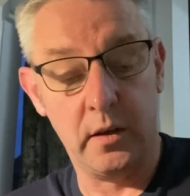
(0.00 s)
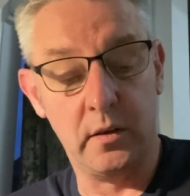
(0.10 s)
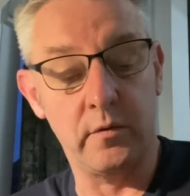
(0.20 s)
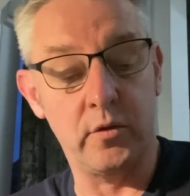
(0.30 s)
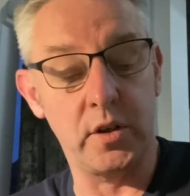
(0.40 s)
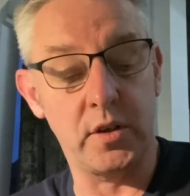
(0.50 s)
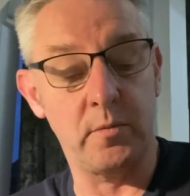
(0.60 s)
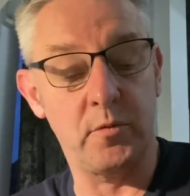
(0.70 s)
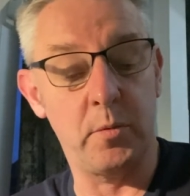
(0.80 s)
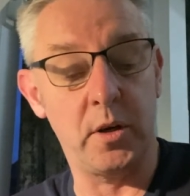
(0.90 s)
The voice
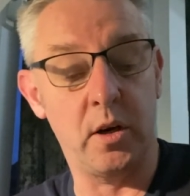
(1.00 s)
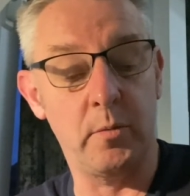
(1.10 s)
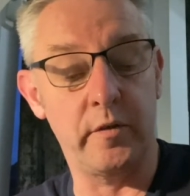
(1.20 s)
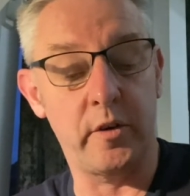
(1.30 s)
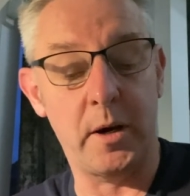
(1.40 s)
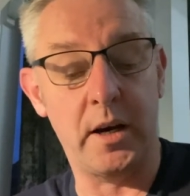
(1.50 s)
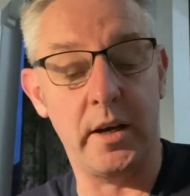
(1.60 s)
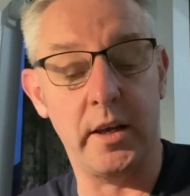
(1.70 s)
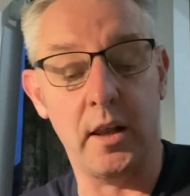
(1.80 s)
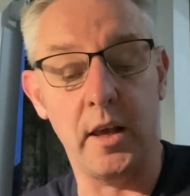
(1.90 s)
seemed to be coming from a
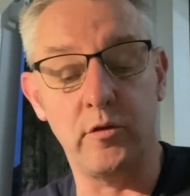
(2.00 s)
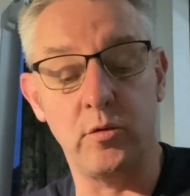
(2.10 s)
higher level.